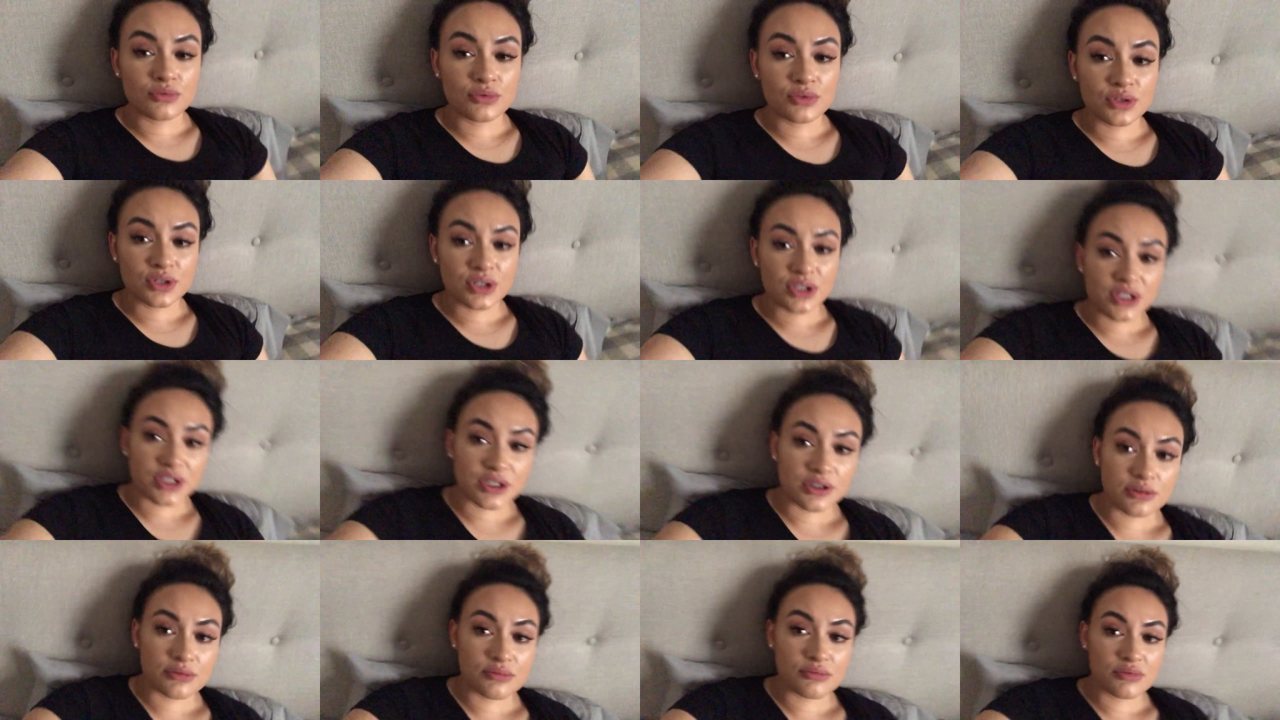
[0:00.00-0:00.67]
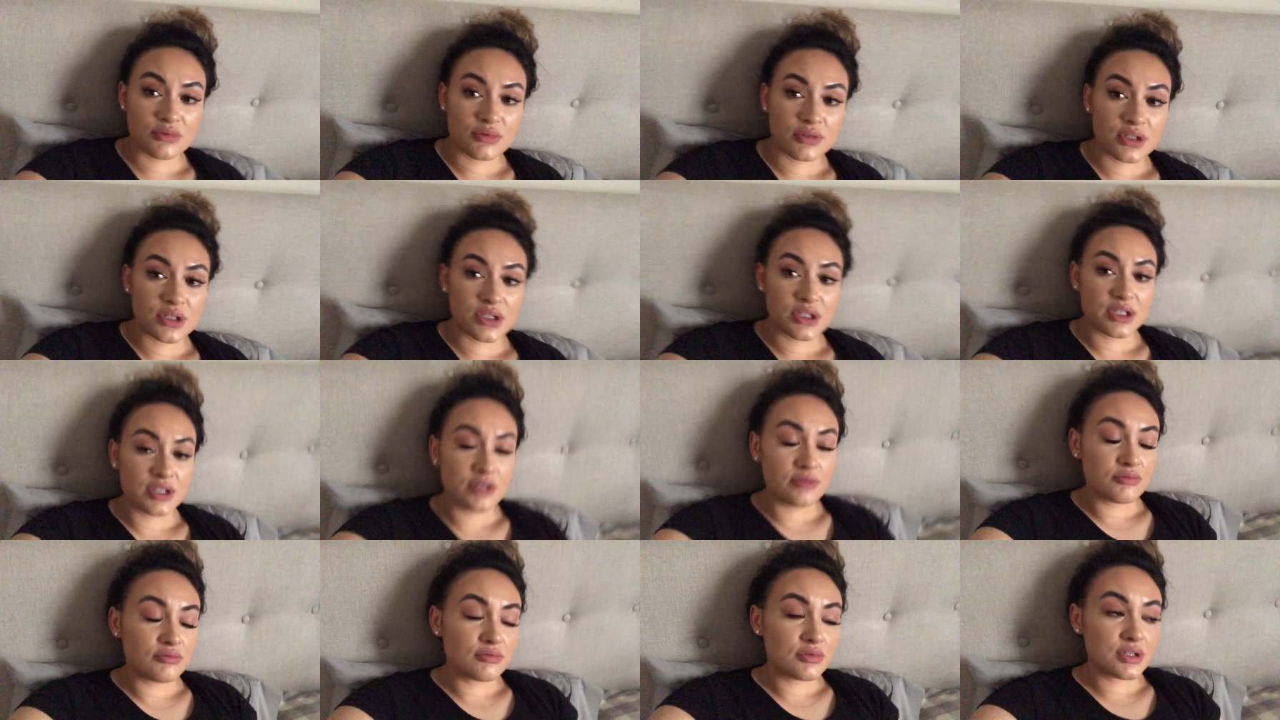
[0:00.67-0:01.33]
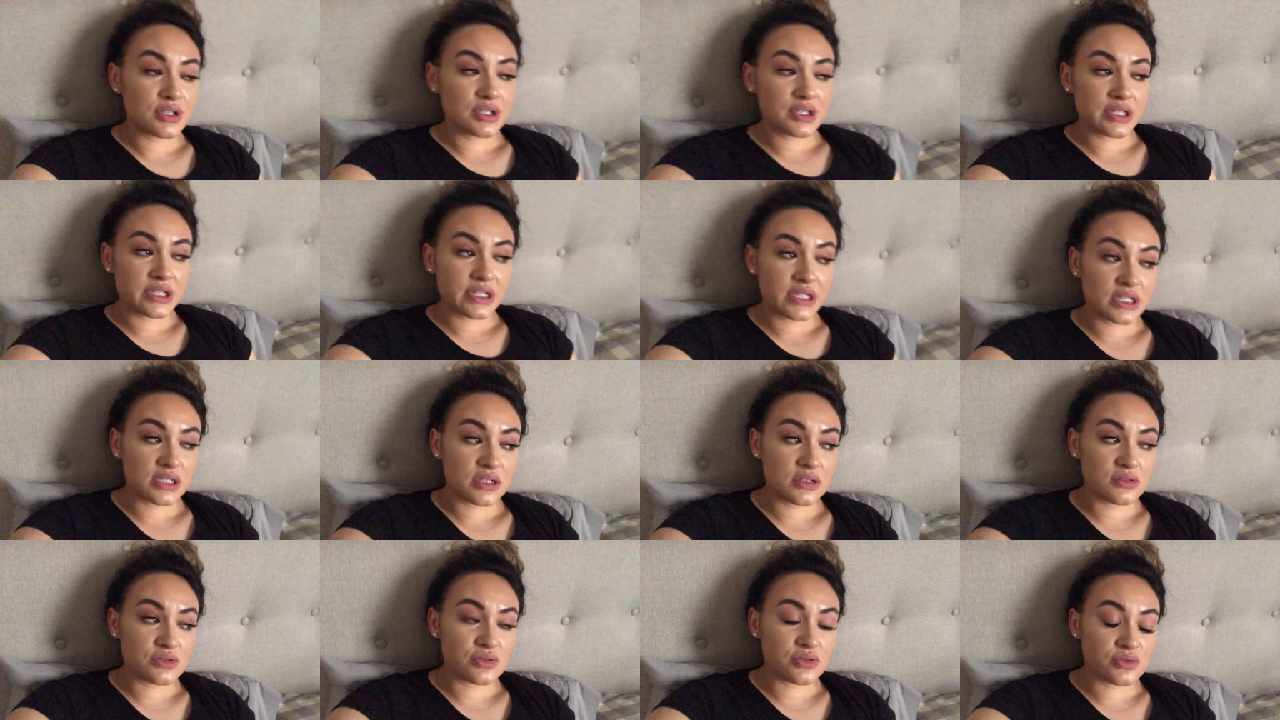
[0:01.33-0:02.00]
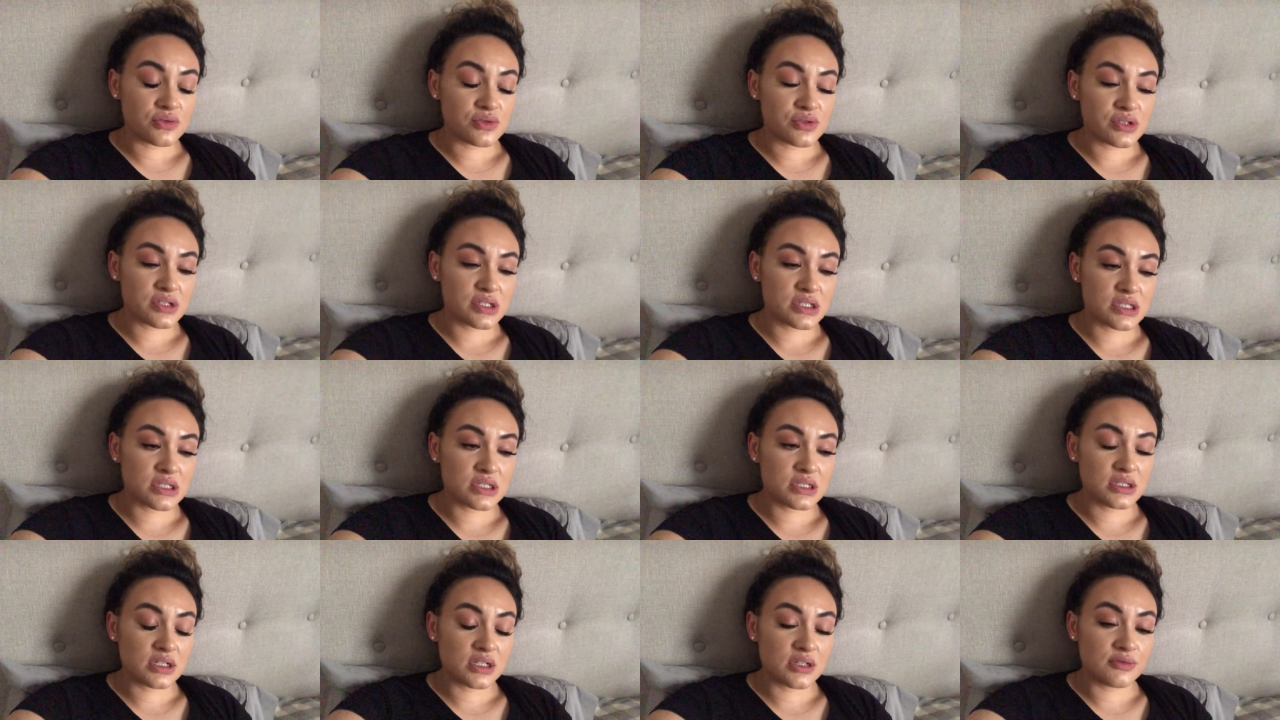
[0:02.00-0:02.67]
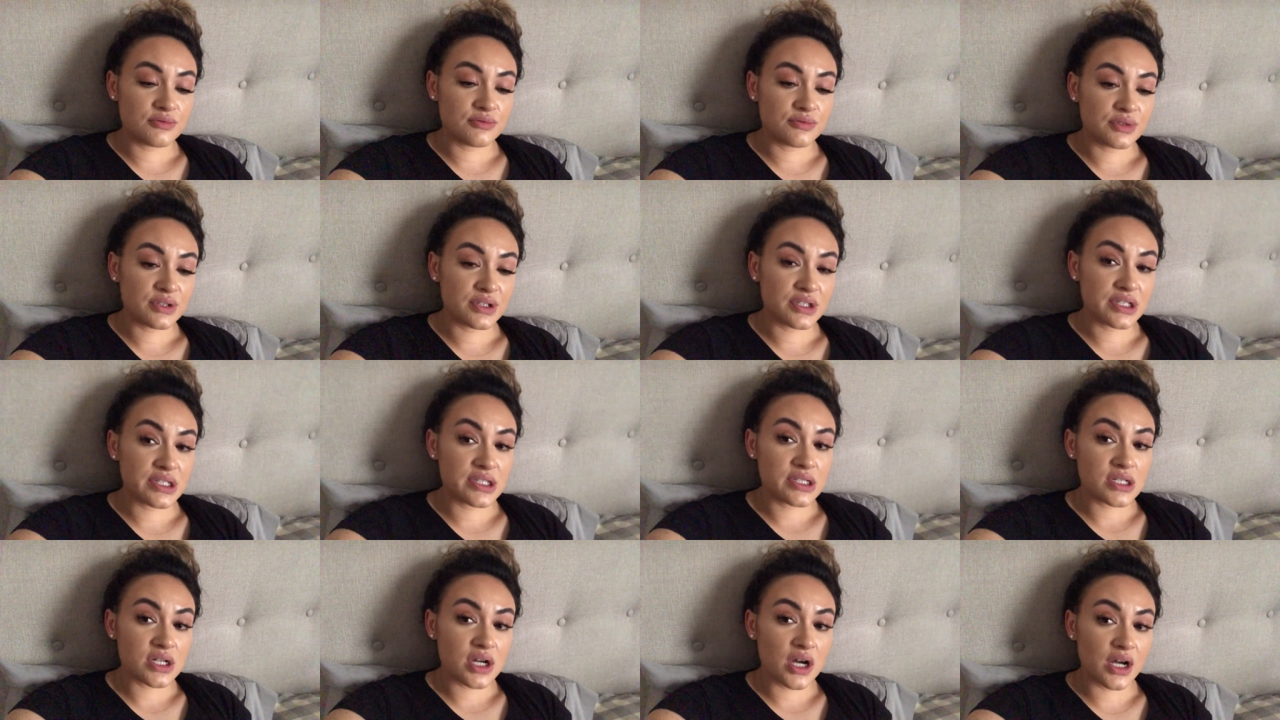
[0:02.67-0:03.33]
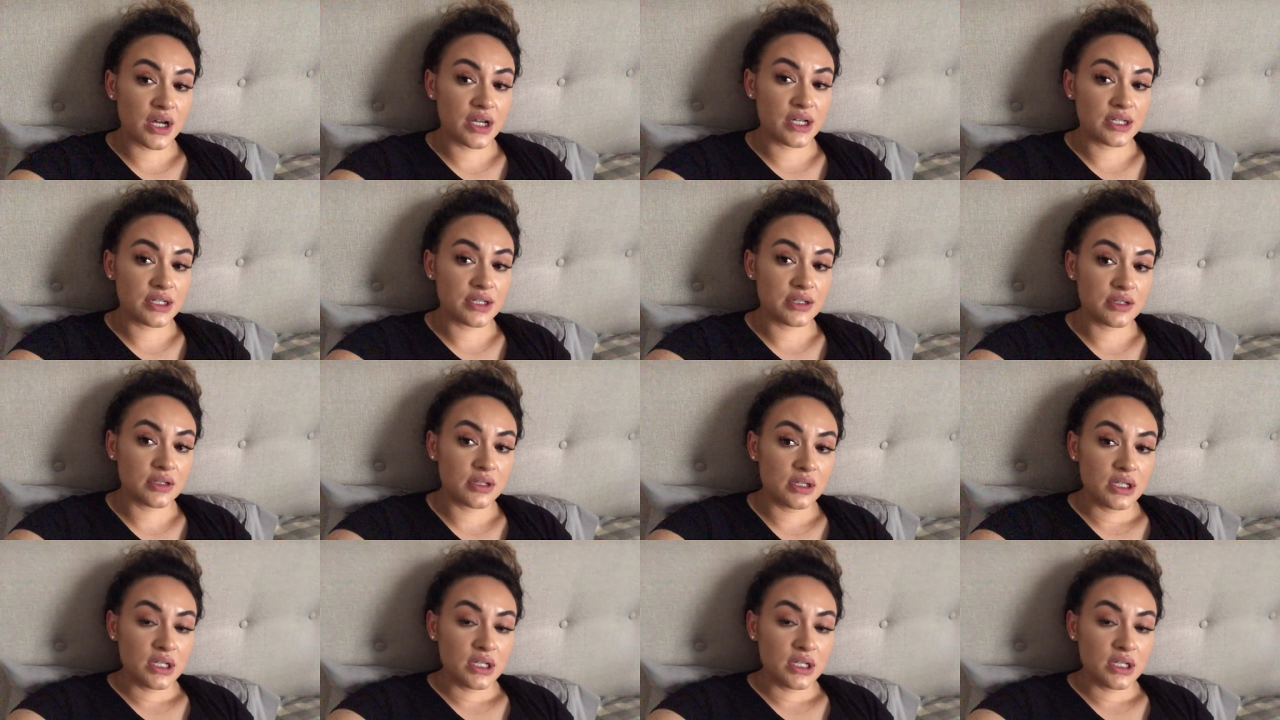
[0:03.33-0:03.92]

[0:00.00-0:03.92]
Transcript: really, really, really exhausted and really tired.